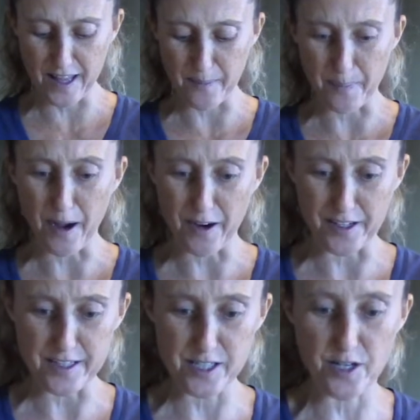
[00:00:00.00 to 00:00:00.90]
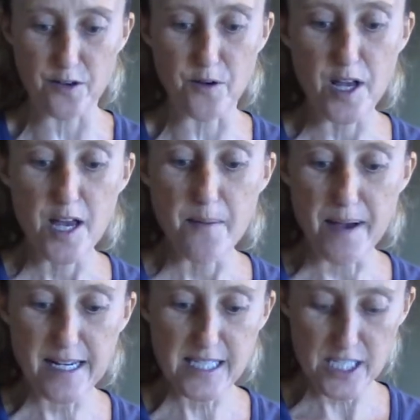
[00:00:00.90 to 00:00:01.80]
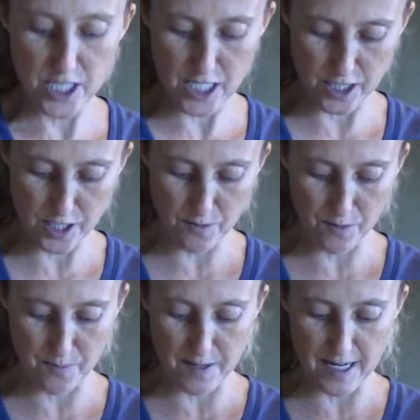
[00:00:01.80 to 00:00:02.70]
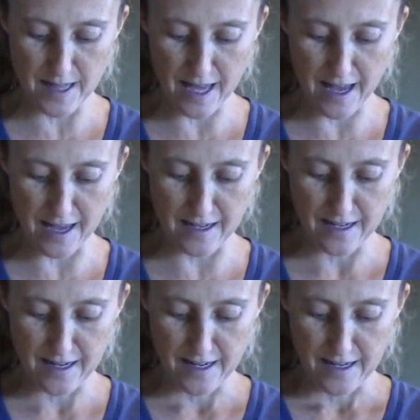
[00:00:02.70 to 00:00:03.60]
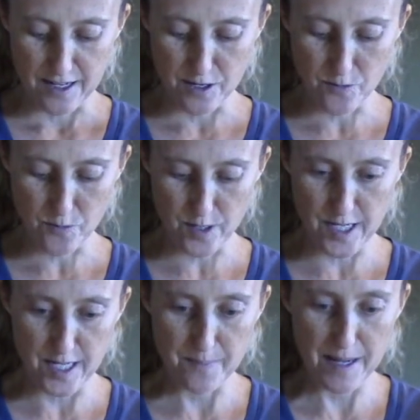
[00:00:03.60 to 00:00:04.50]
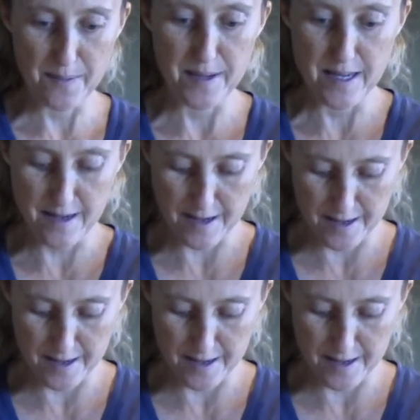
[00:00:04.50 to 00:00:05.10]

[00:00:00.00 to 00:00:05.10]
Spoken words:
apart. So my suggestion would be that you would maybe